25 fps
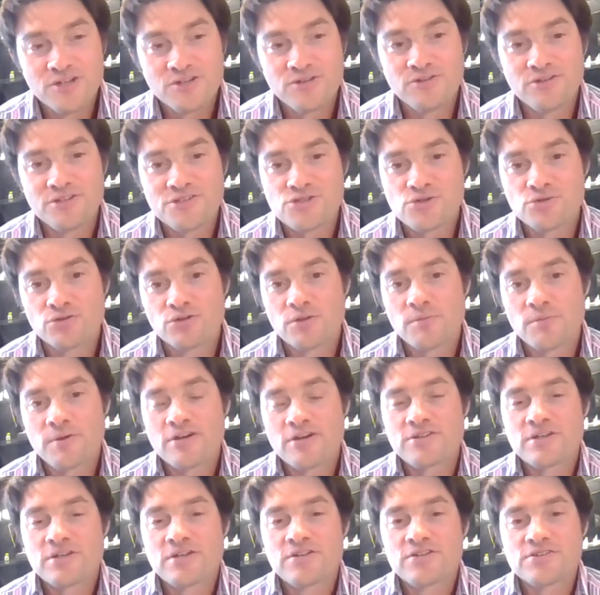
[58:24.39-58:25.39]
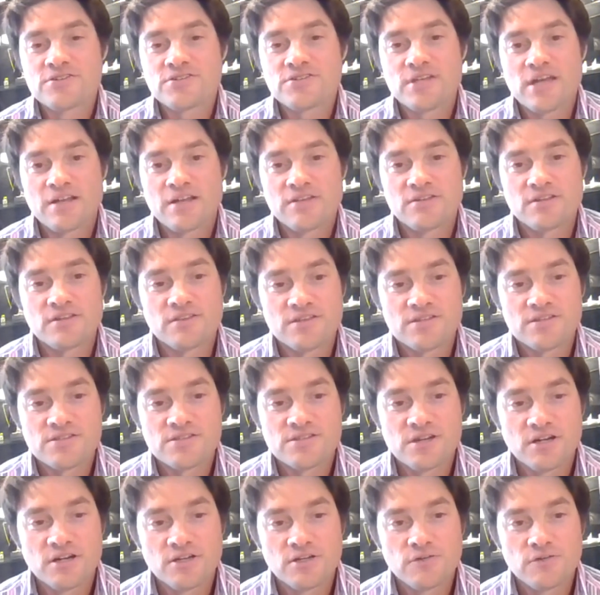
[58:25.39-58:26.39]
It's all about understanding this
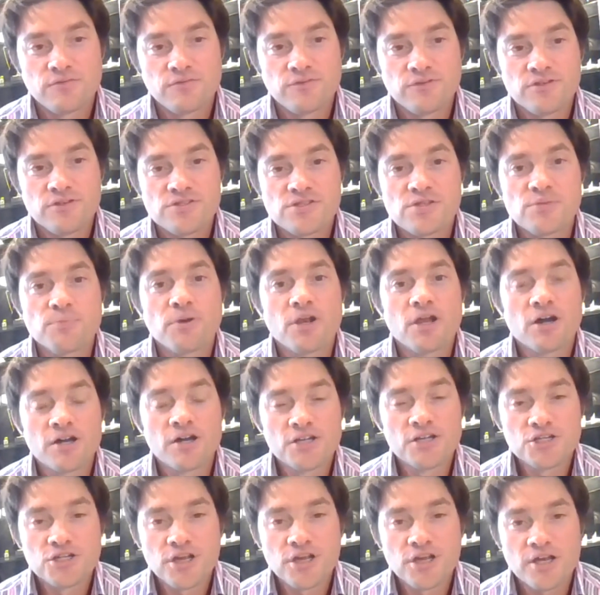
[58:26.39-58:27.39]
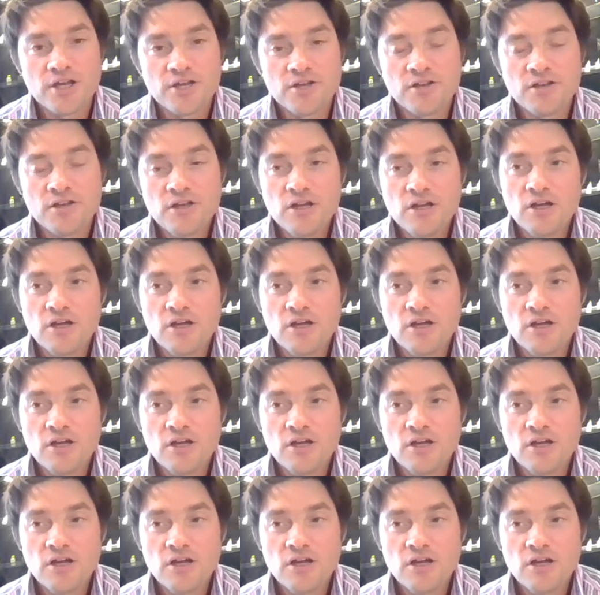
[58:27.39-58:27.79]
supply chain.